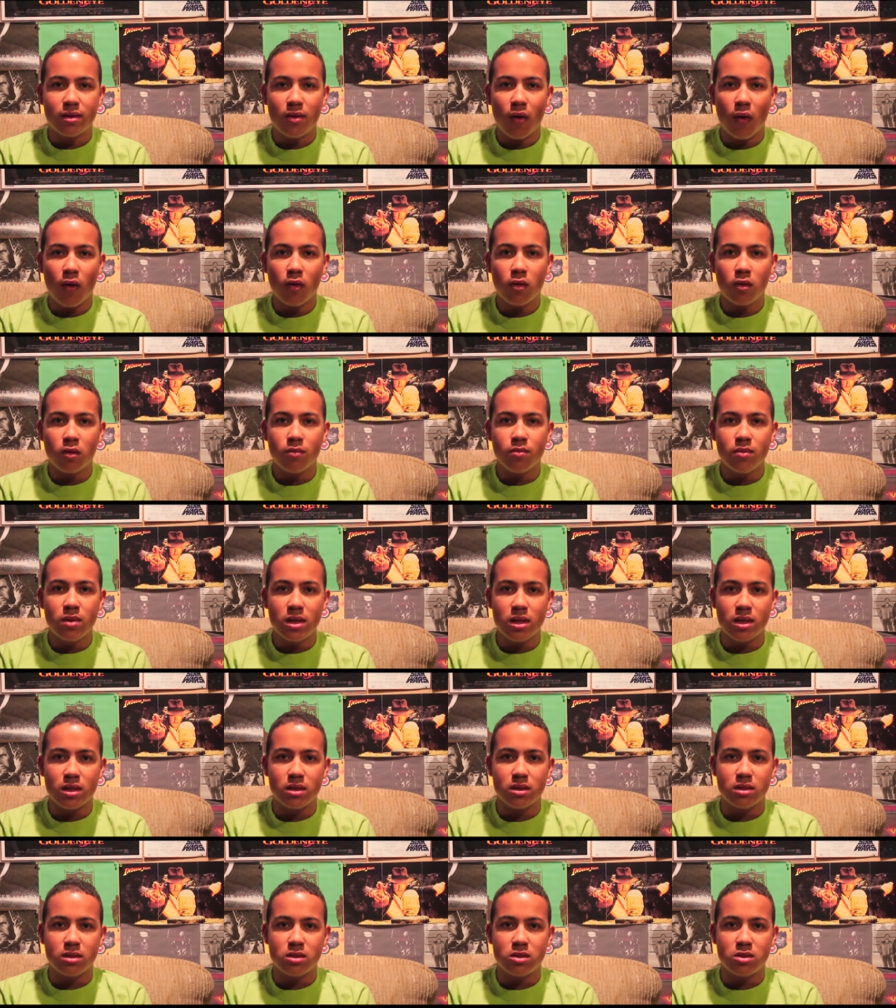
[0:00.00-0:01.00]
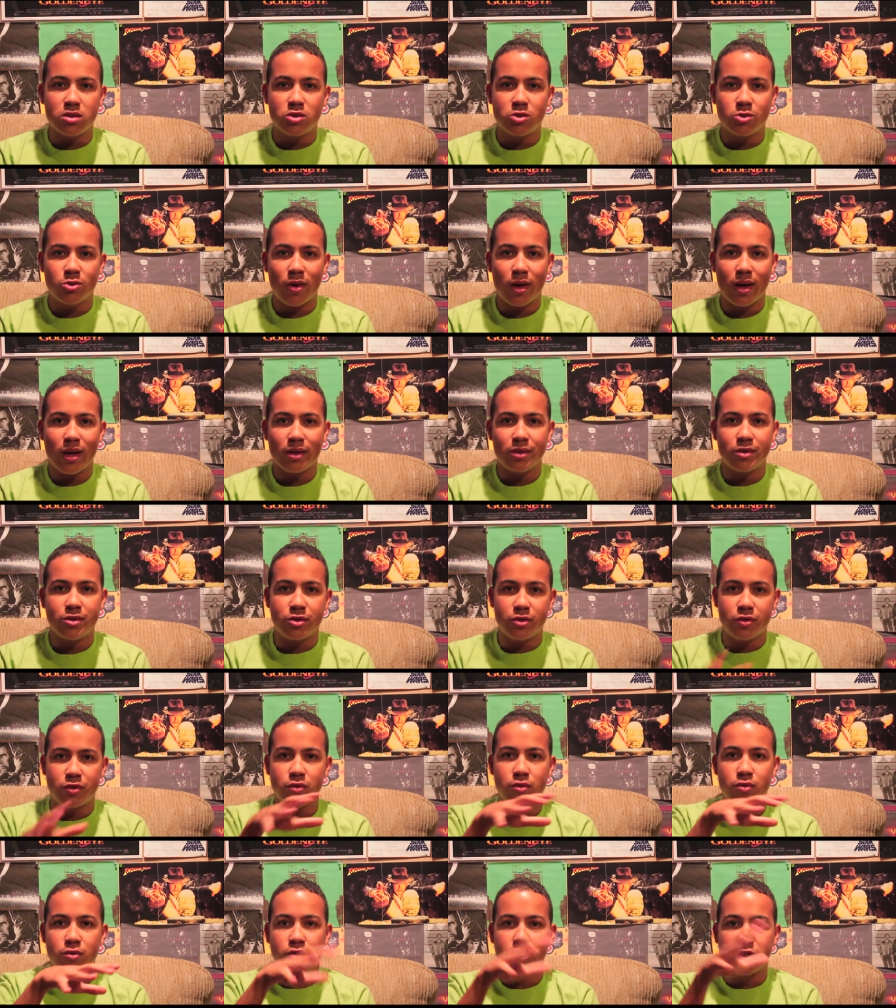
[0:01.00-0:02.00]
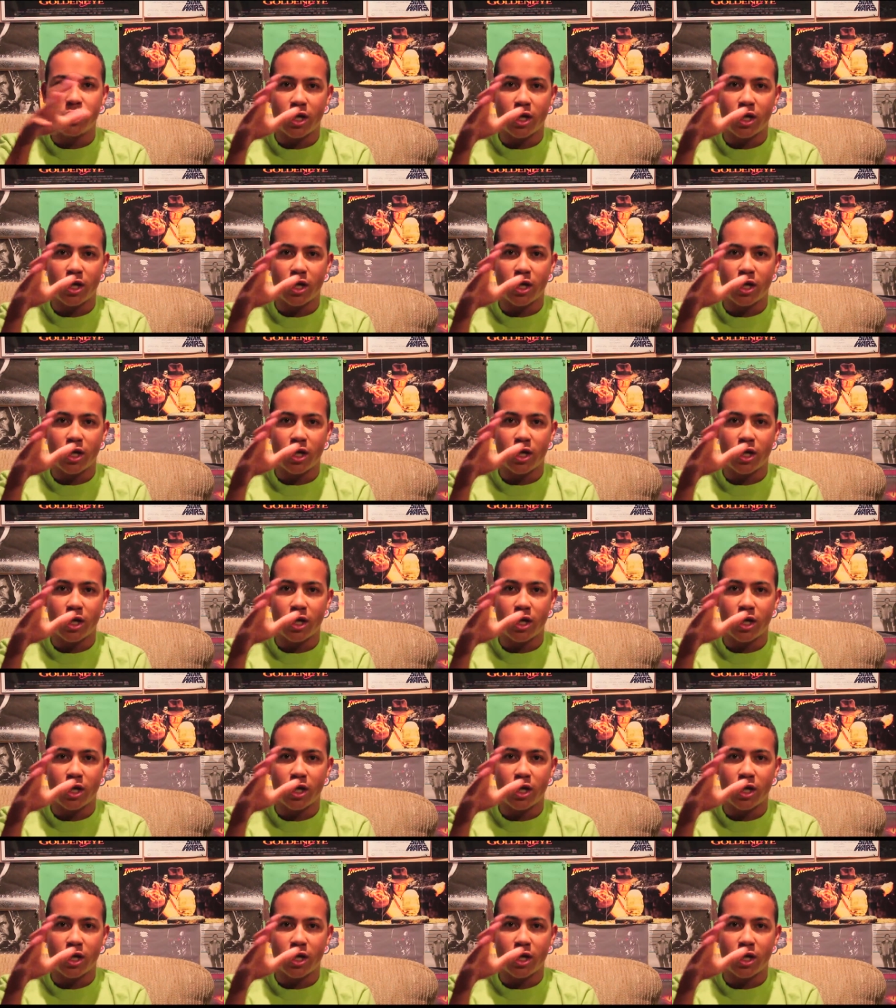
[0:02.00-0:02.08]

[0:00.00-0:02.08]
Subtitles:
Gollum is trying to